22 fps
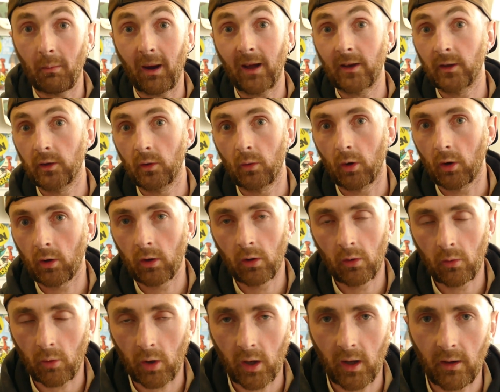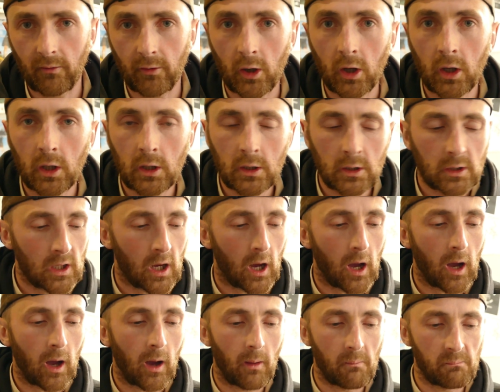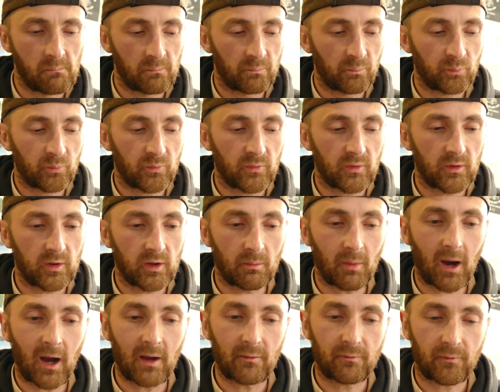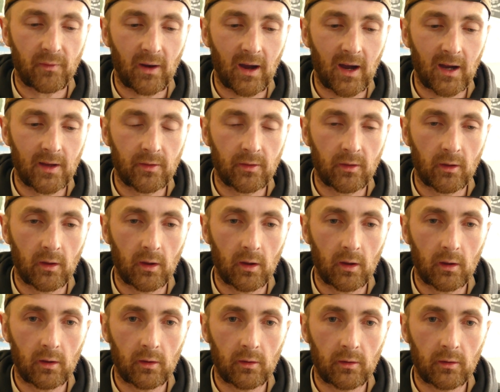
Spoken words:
manual, whatever, you might find that